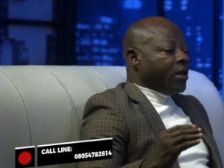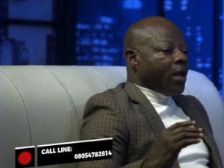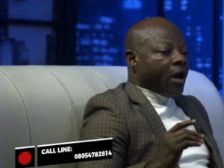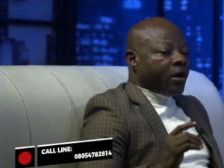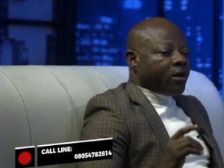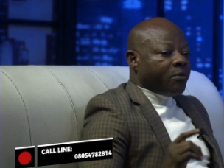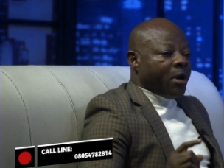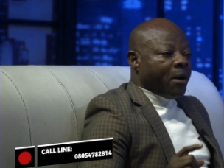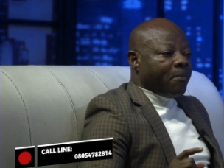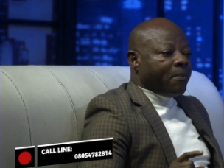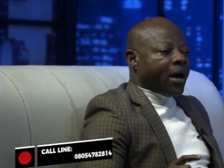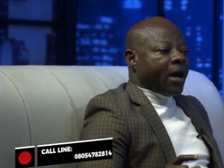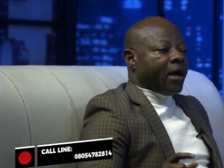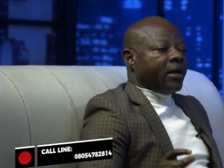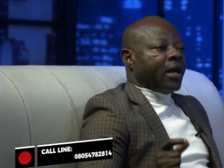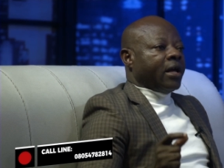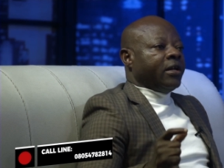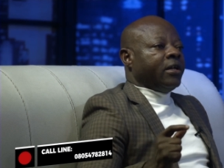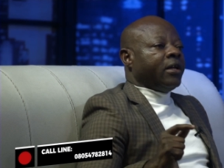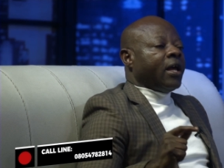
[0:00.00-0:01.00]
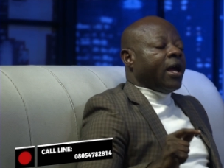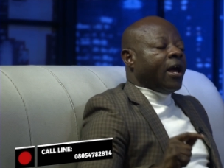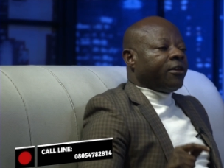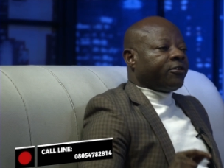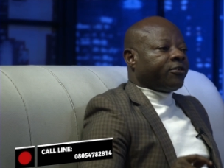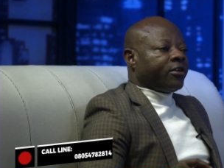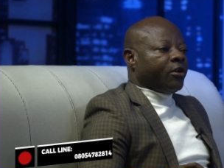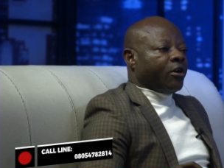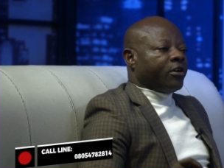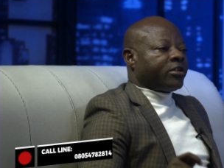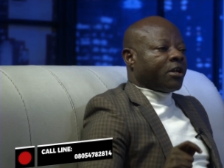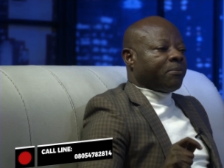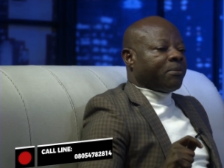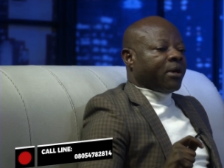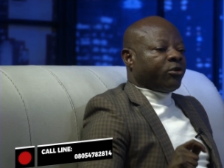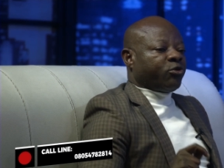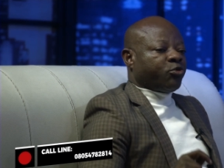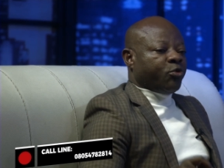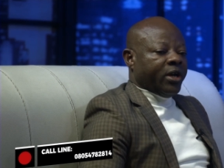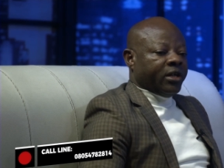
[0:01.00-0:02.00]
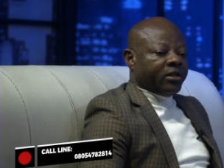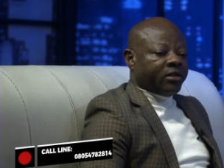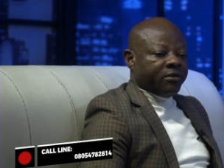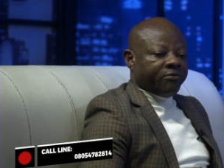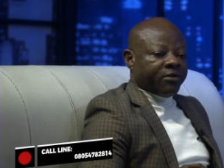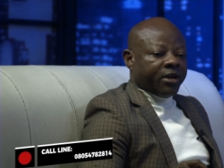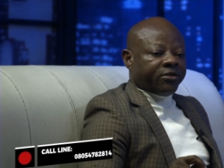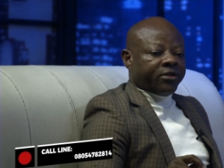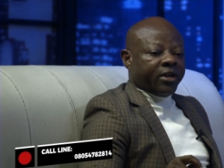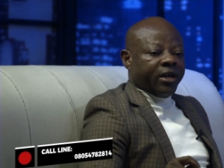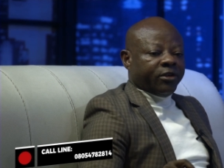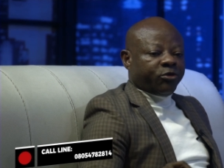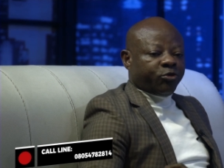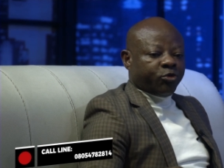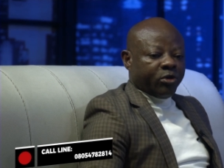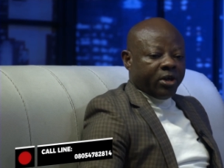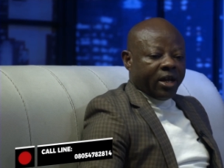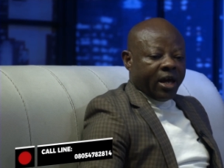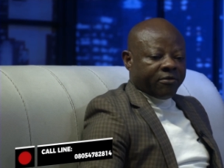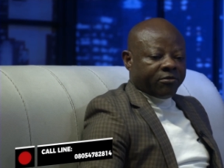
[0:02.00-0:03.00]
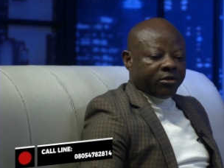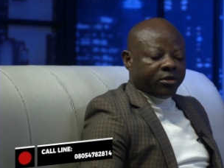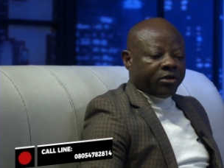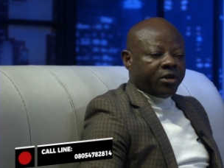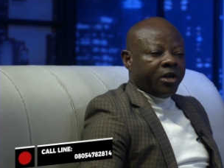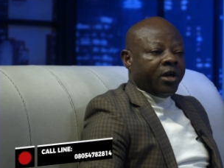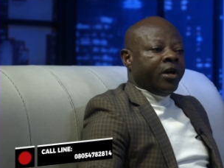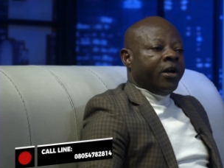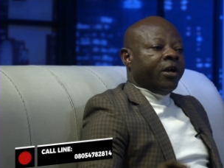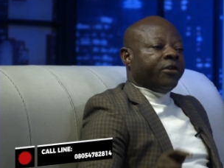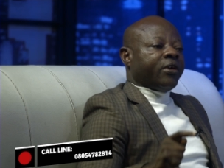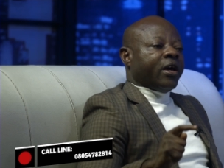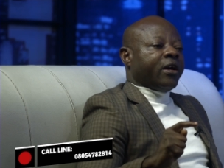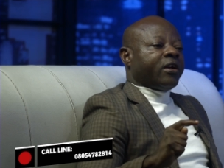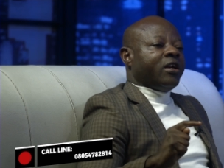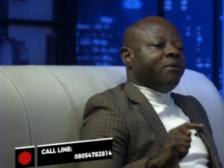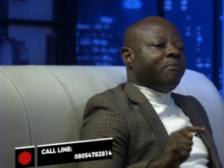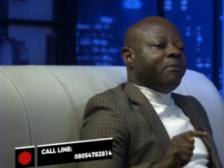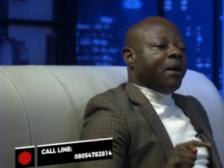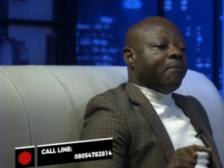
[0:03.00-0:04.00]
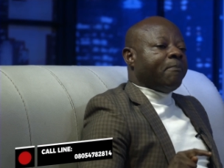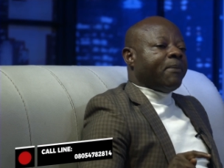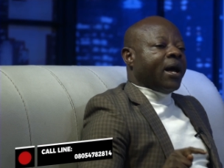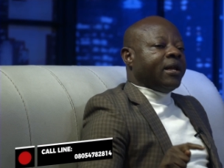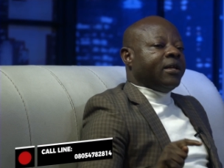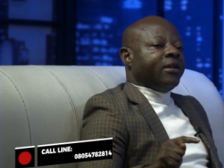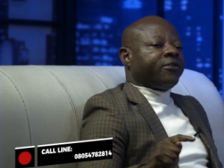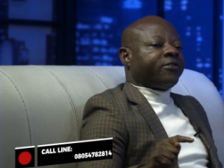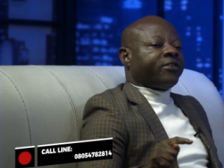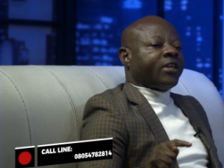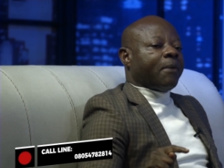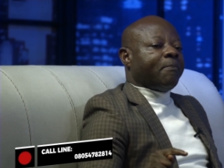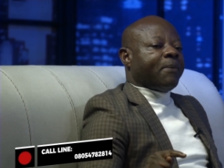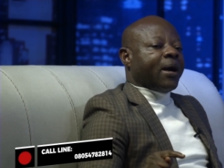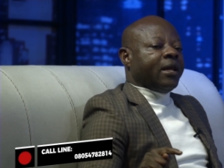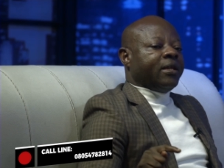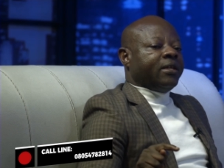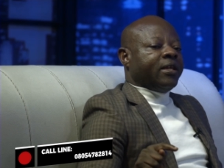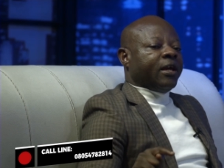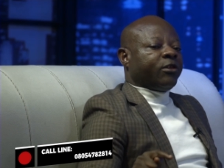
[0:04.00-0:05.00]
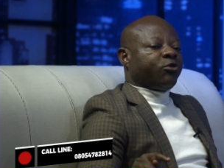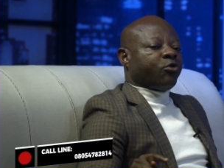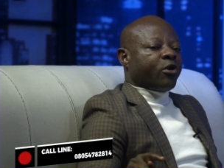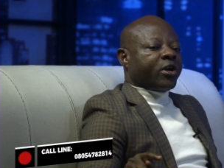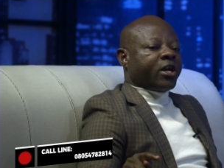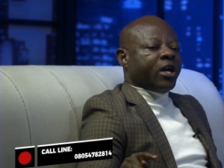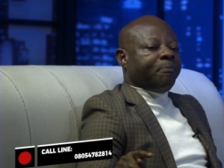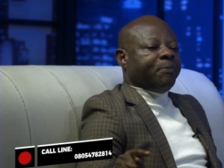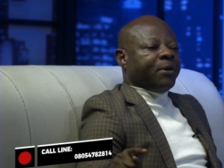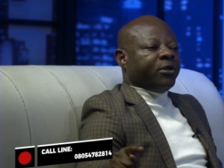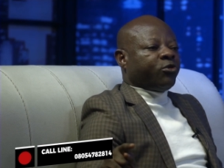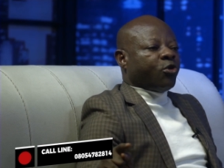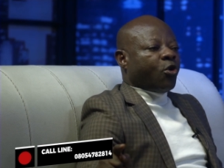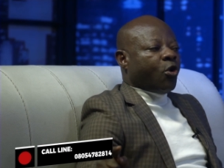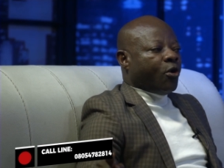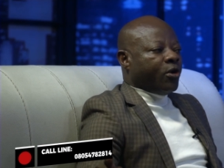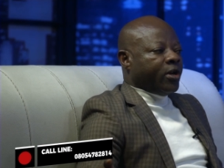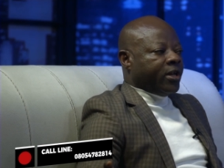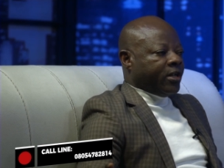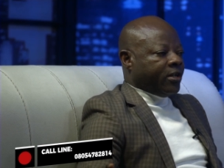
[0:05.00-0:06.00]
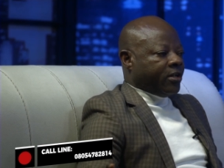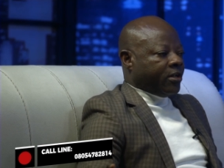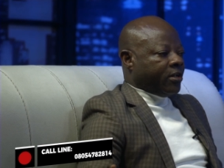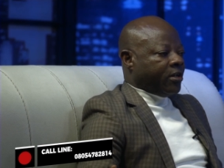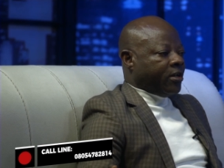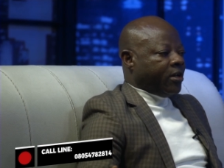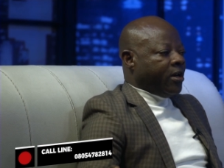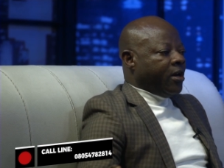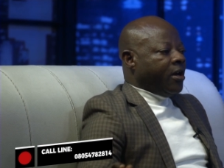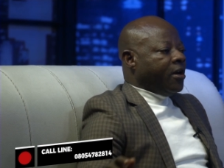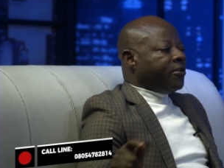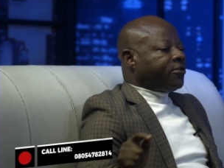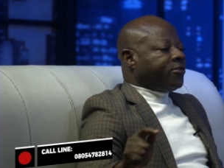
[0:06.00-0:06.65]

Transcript: Now remember that in Exodus chapter 20, verse 8 to 11, he said, Remember the Sabbath day to keep it holy. Okay.